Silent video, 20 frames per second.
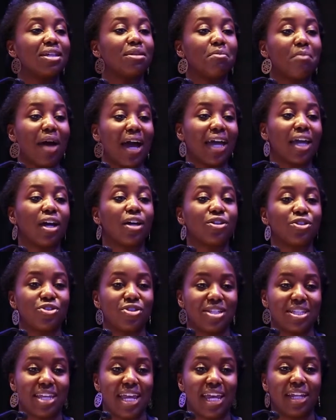in my
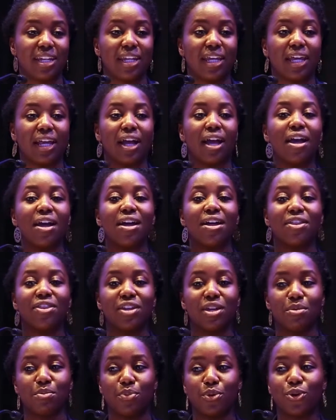understanding
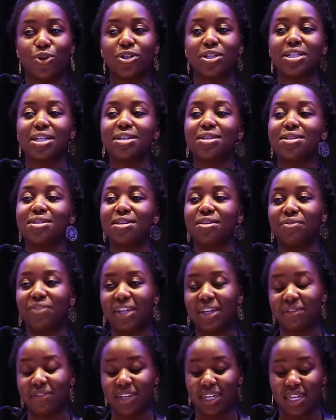the importance of
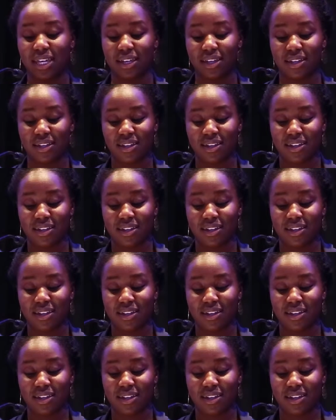giving.